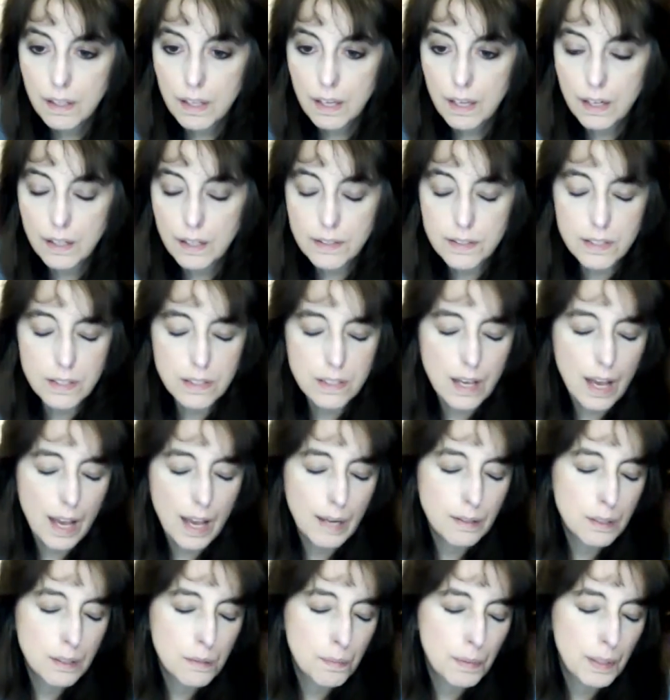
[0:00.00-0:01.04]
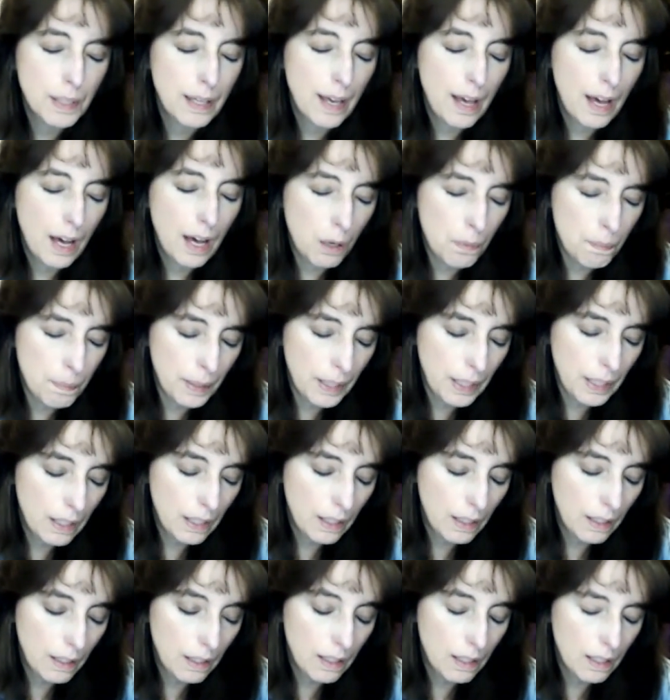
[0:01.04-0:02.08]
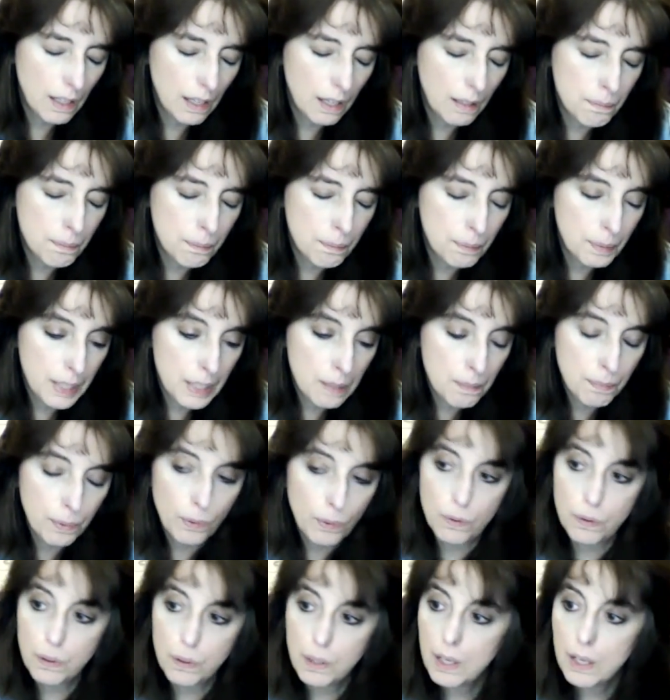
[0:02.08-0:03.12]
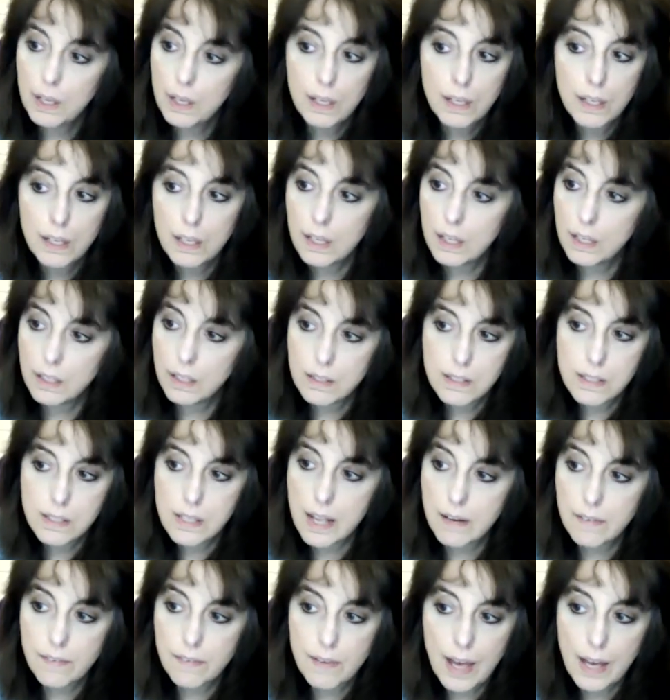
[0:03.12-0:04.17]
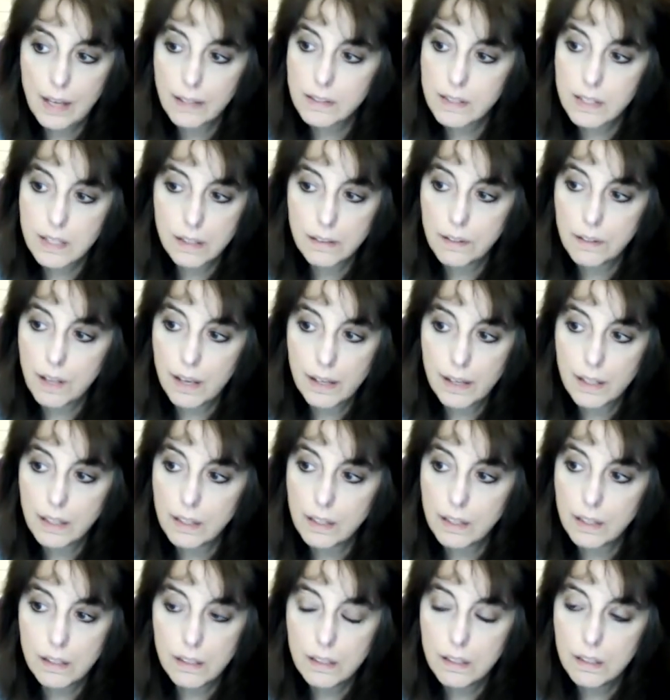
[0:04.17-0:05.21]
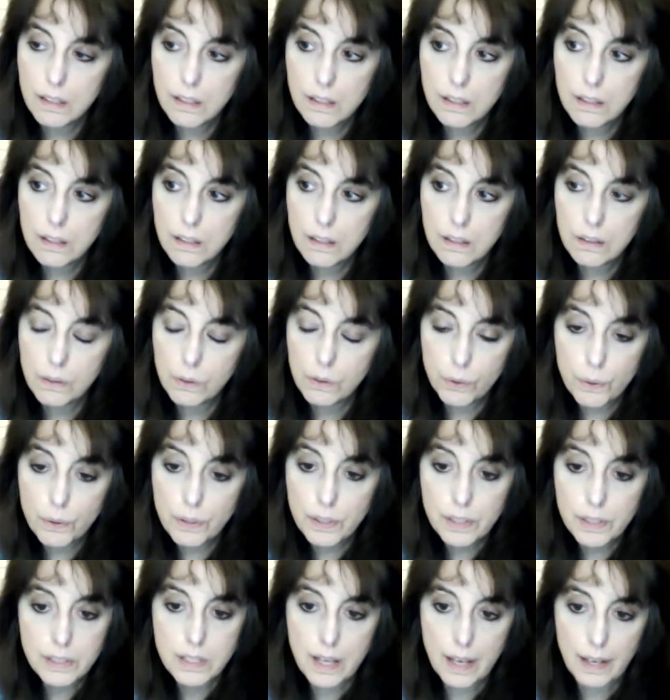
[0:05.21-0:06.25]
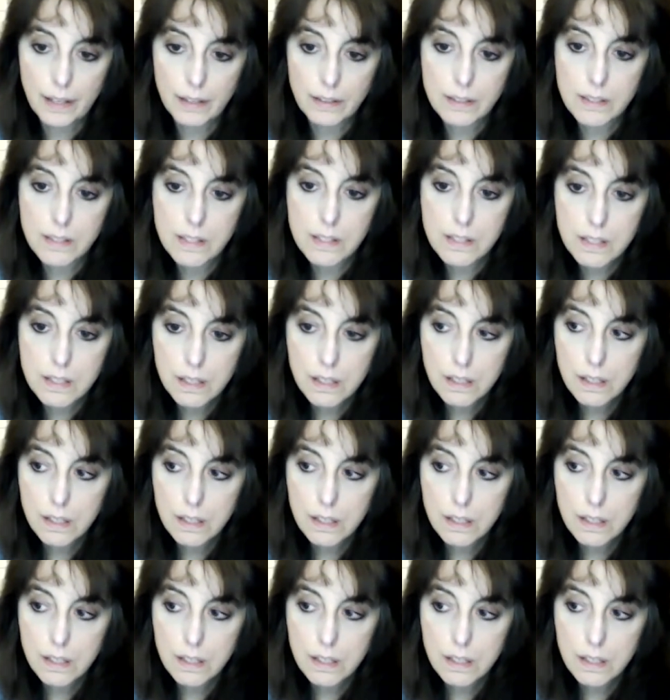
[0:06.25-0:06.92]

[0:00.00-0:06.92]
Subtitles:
And it's a time to be helping people instead of acting like lunatics.